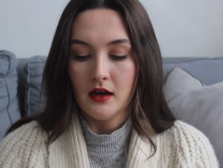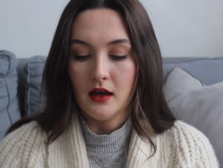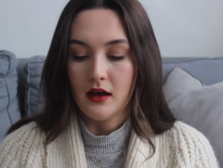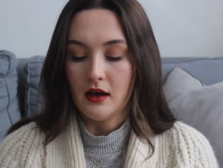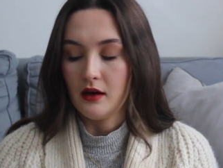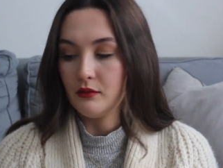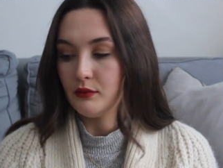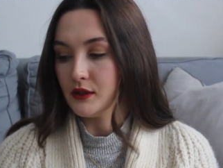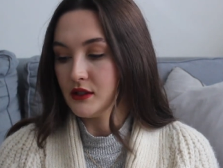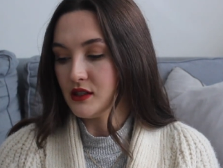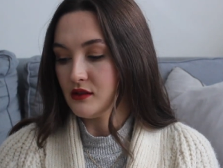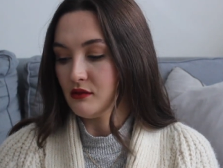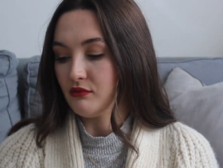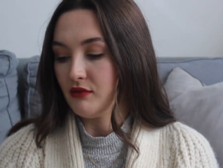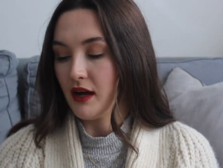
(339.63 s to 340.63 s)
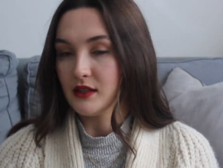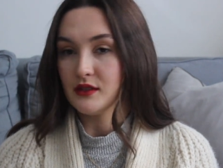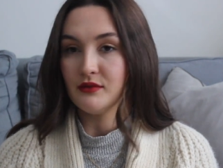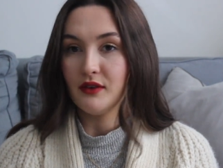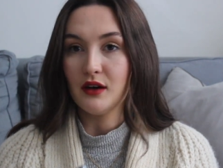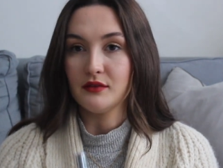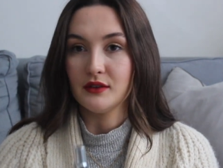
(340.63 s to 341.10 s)
uh, which is a red
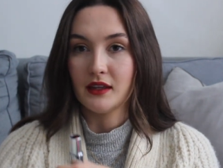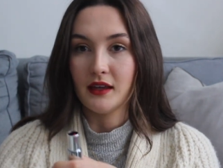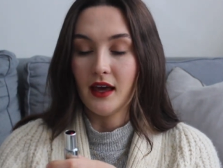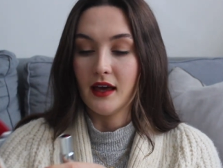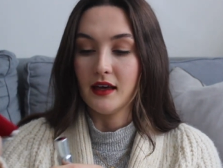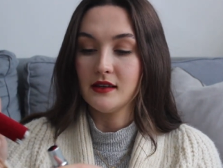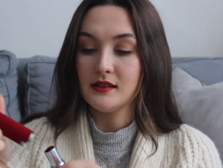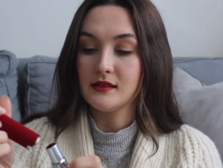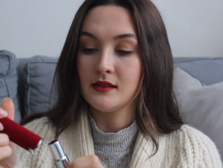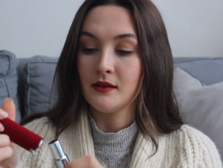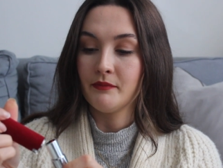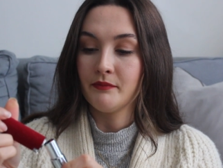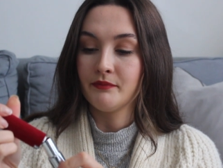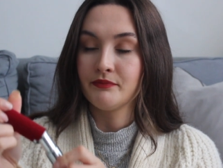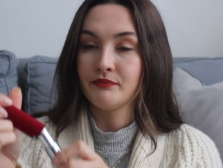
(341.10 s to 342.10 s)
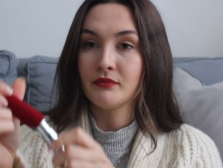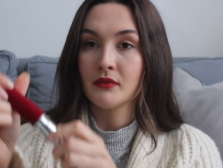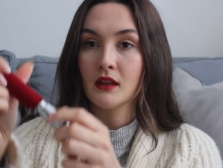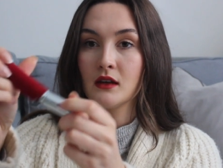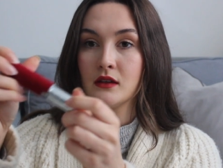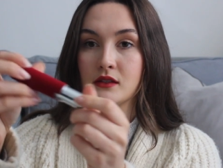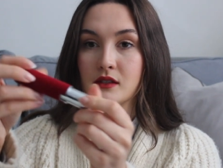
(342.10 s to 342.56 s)
velvet case.
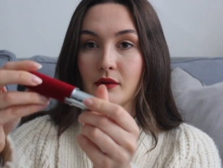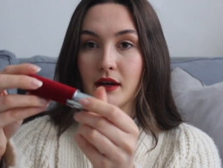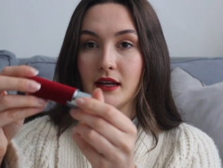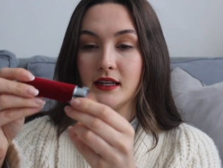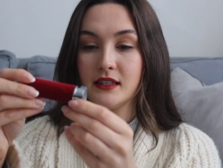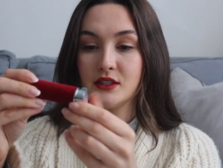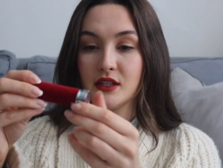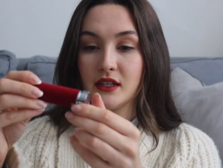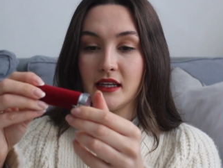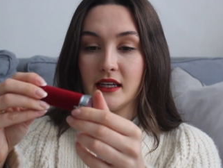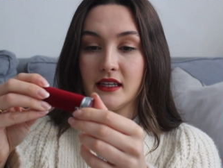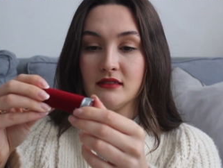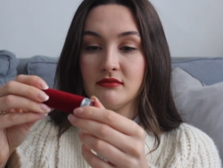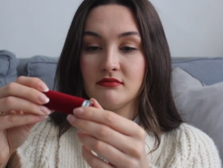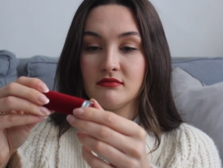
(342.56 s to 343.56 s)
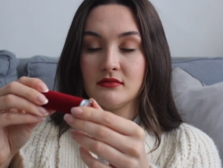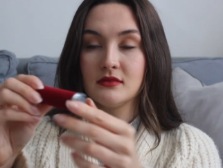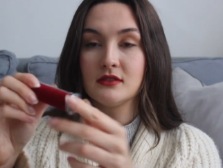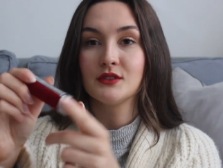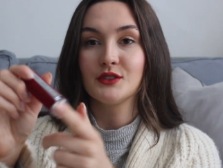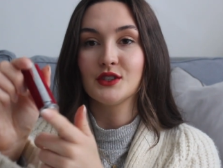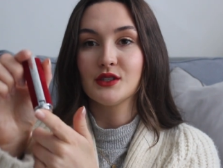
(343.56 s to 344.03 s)
So I literally
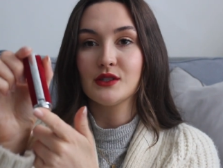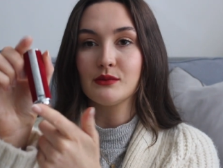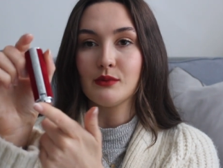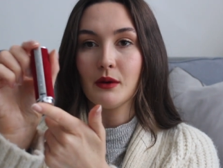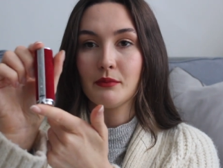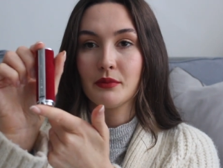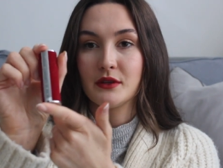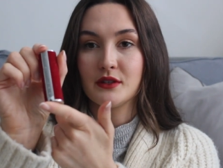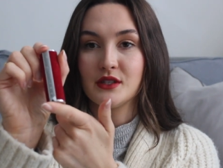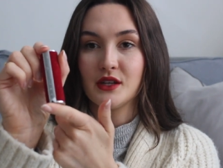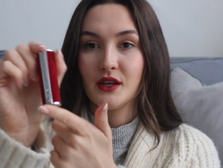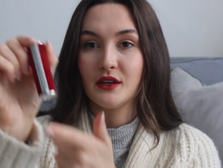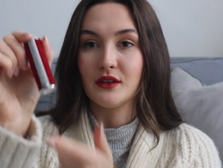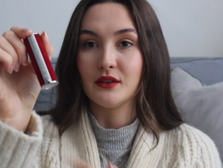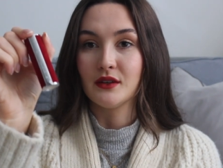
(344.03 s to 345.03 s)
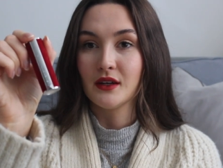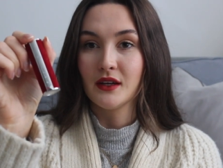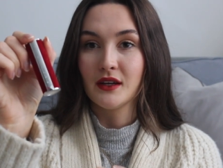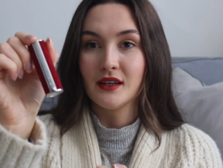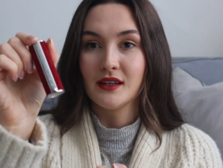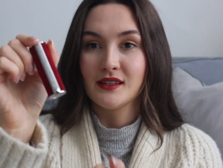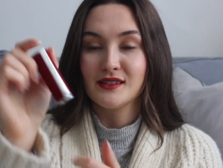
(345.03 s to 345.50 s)
just swap the two.
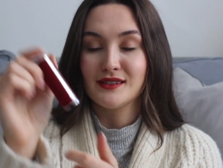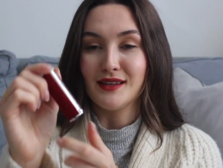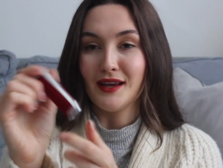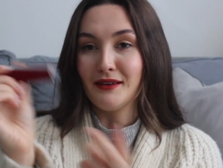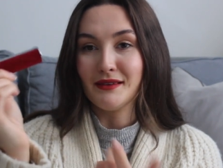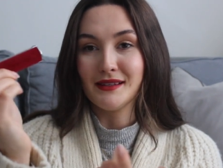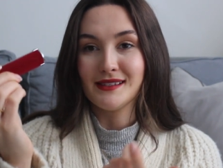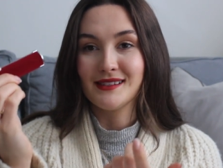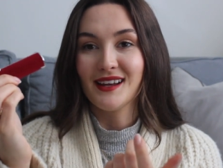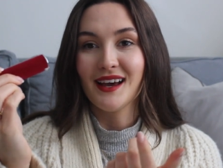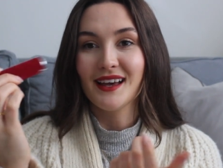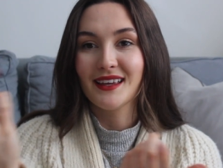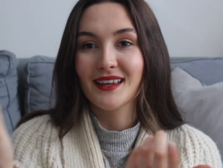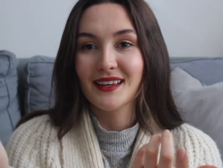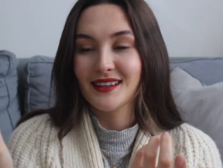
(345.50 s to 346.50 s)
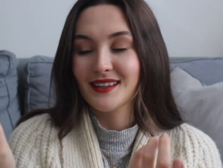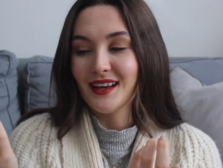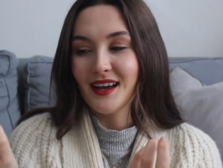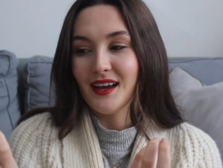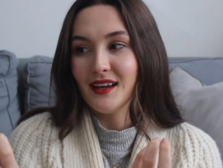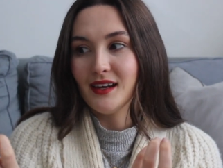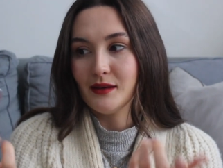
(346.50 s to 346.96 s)
So it's like
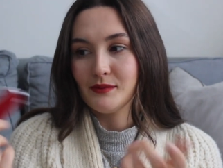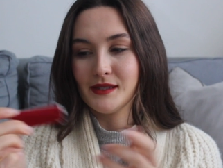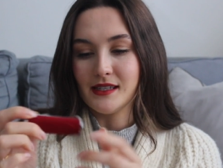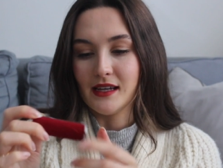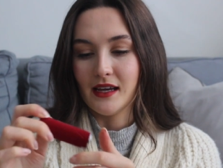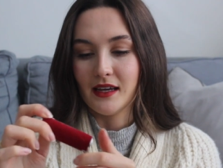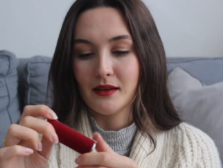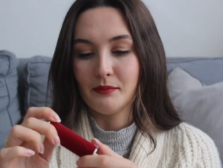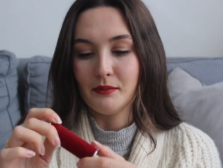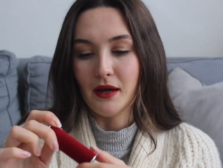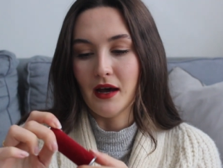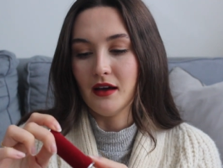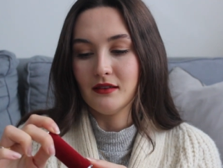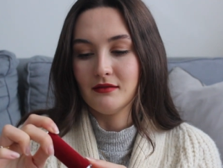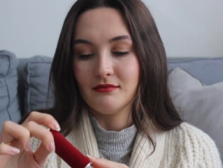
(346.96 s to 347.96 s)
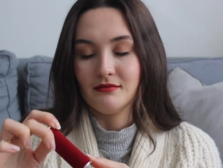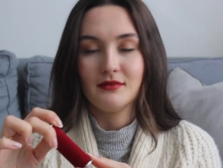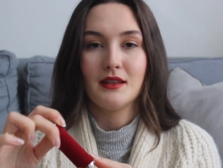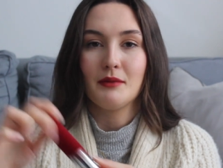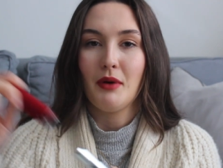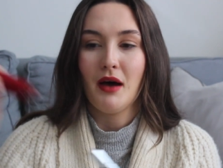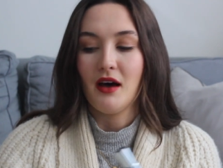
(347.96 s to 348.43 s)
a lipstick, but
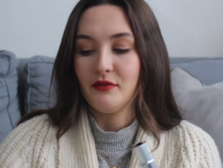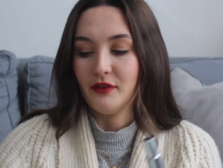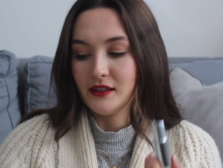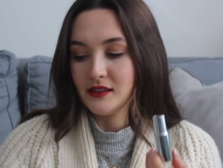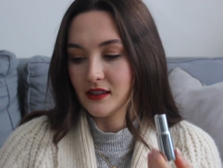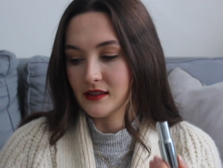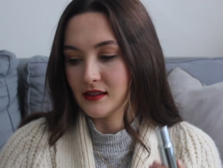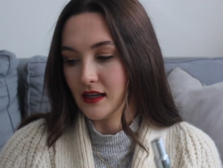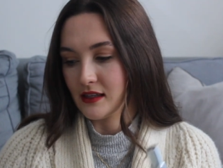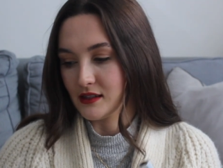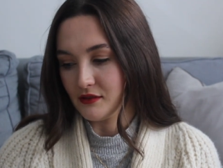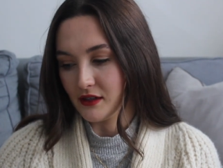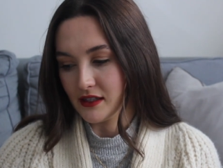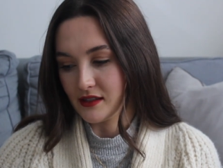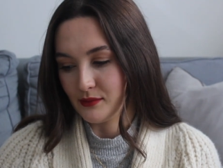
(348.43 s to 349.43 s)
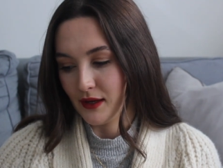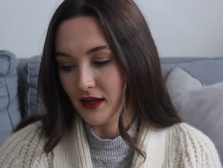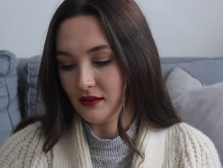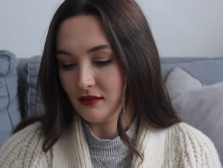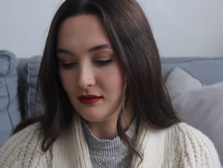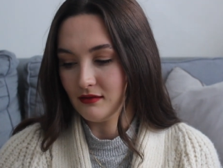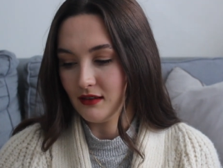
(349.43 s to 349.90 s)
the perfect accessory as
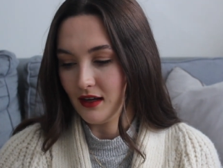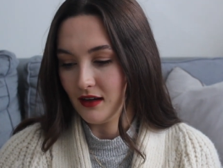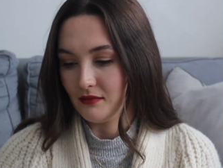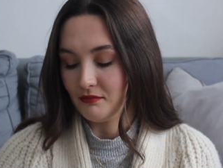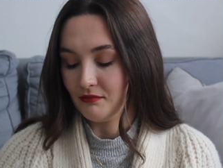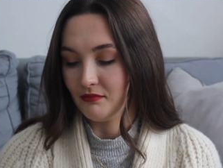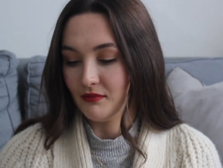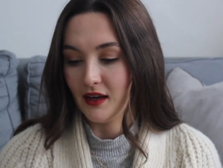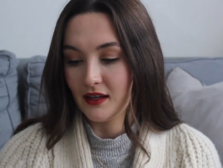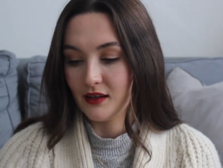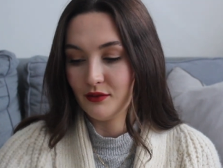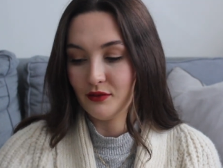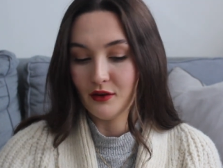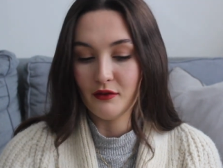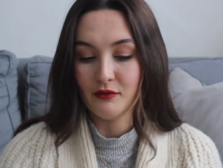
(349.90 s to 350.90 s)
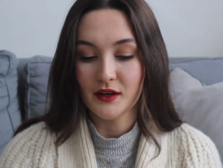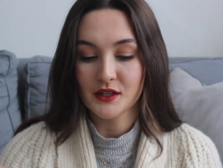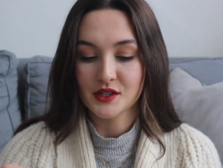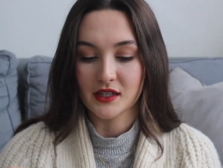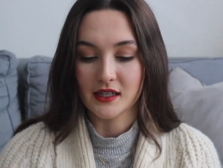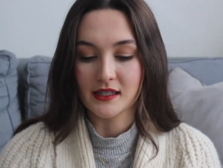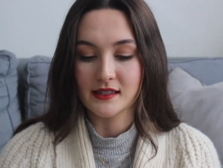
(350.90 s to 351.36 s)
well. Um, and if you're a
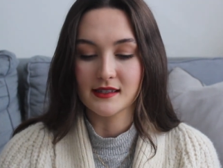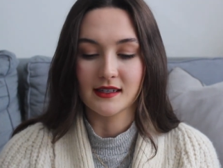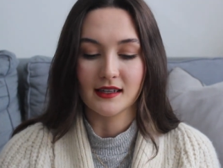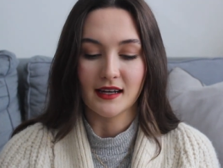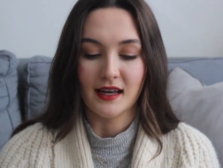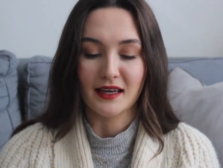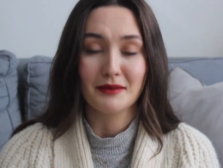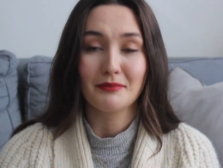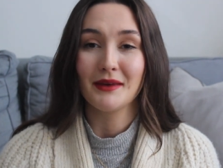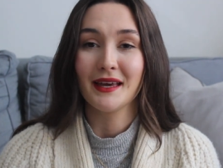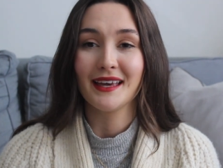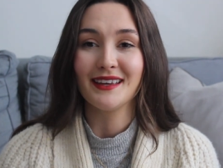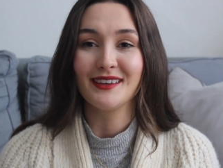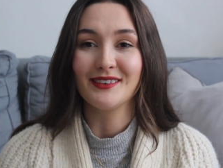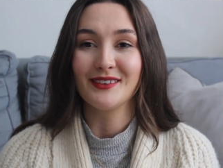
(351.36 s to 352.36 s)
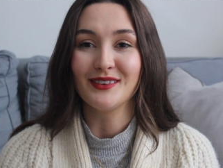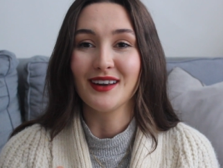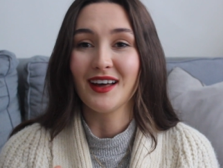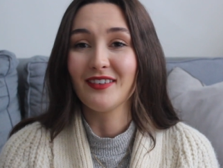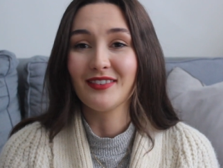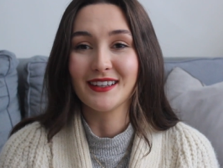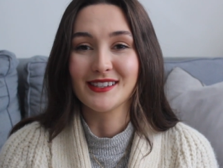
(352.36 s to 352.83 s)
fashionista like me, you'll
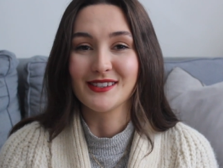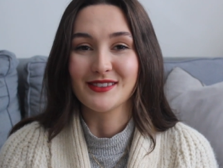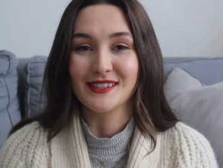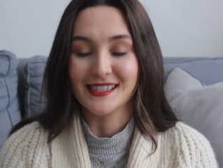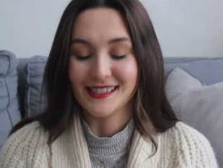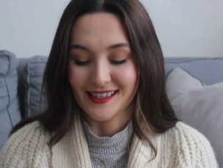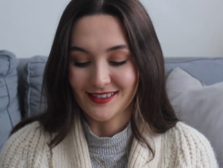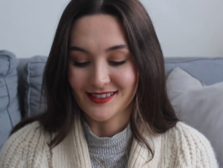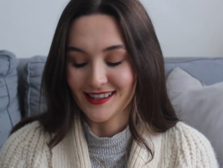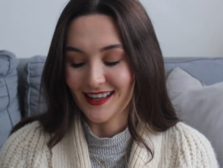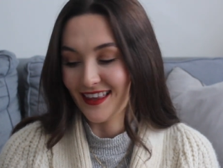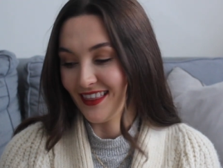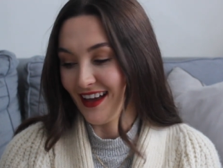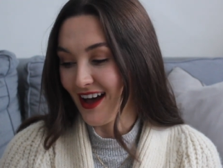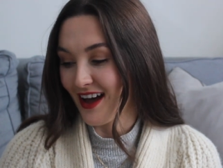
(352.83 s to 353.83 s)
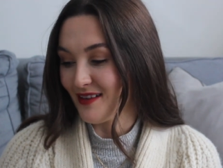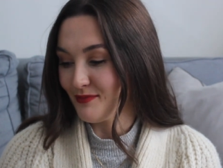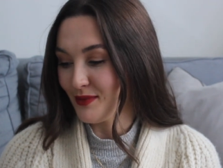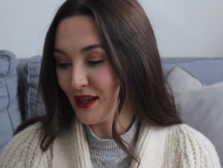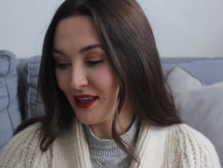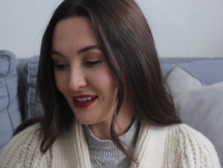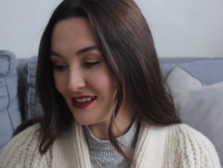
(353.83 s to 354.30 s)
love little details like that,
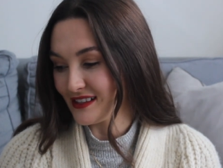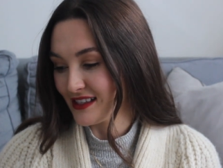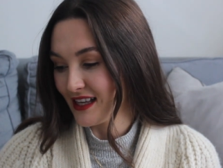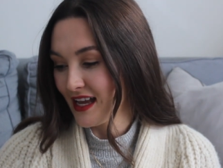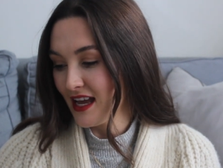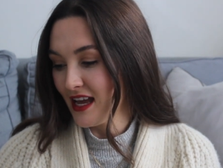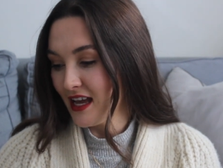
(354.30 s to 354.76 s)
because it